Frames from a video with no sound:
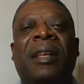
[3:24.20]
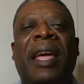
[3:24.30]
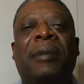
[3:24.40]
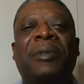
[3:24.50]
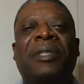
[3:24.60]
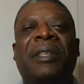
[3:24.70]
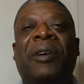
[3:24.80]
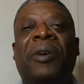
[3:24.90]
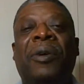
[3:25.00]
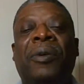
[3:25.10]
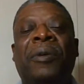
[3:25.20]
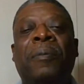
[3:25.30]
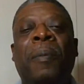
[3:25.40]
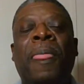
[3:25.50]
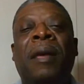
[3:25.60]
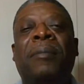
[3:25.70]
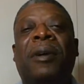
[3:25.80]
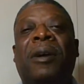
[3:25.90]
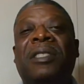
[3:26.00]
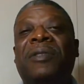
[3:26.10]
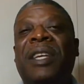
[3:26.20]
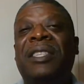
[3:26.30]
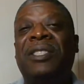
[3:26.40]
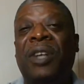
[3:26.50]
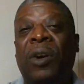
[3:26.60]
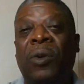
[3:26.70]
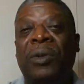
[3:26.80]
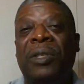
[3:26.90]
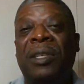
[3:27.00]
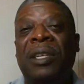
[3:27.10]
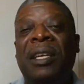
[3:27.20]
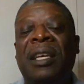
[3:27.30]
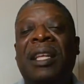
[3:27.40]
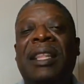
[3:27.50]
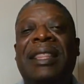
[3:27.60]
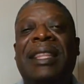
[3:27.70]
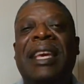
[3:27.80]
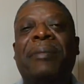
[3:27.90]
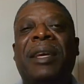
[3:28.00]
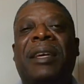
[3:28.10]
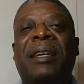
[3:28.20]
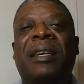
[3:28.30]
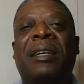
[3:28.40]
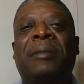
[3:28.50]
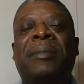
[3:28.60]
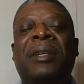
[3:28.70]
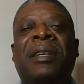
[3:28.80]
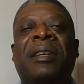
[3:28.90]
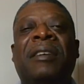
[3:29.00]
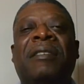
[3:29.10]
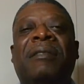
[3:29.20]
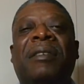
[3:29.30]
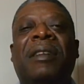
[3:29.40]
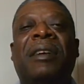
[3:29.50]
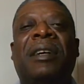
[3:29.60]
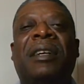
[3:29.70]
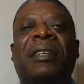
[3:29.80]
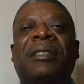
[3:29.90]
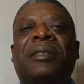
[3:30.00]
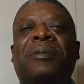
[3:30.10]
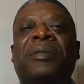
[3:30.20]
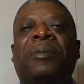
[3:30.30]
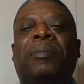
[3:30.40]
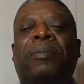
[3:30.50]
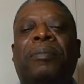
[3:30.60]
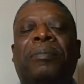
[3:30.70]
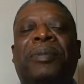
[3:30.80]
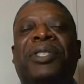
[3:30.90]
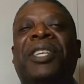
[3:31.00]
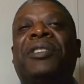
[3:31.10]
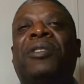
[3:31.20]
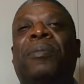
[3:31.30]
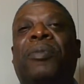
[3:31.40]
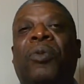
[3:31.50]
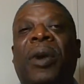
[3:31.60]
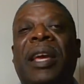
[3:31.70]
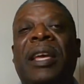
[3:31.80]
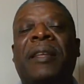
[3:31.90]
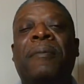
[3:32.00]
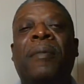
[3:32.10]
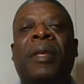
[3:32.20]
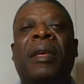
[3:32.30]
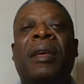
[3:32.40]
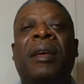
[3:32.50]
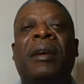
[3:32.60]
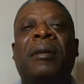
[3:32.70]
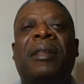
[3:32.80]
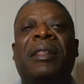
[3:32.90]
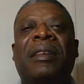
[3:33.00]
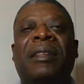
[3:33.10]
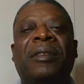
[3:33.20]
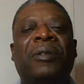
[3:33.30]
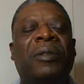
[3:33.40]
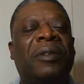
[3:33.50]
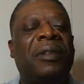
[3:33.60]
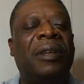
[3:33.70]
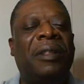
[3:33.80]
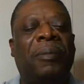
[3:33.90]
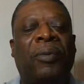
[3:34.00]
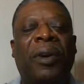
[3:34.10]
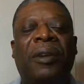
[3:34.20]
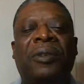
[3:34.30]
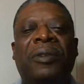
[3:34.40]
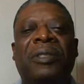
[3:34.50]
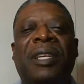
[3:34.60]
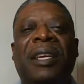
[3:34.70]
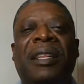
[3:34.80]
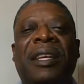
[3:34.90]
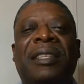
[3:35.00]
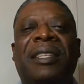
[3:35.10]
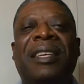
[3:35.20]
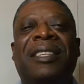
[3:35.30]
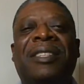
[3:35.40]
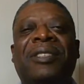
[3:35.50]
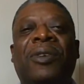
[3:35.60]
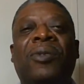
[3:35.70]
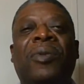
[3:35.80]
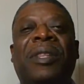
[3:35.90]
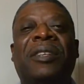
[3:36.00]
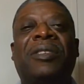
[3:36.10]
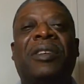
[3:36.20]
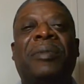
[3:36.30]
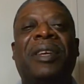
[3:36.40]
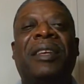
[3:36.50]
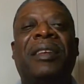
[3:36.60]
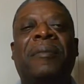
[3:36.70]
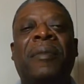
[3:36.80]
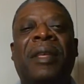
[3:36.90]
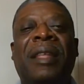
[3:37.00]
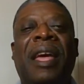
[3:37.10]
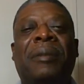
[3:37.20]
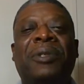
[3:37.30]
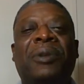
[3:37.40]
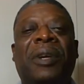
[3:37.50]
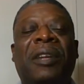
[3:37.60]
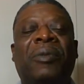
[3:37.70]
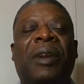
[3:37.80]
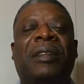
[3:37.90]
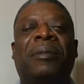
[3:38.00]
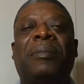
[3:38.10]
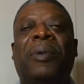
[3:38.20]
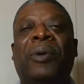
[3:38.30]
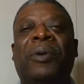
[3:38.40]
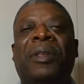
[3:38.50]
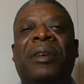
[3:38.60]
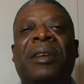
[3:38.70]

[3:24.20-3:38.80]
animals in their herd. Because if they don't, they become uh, potential prey. The, you, the, the predators, they, they tend to know when there's going to be the animals who are getting ready to birth.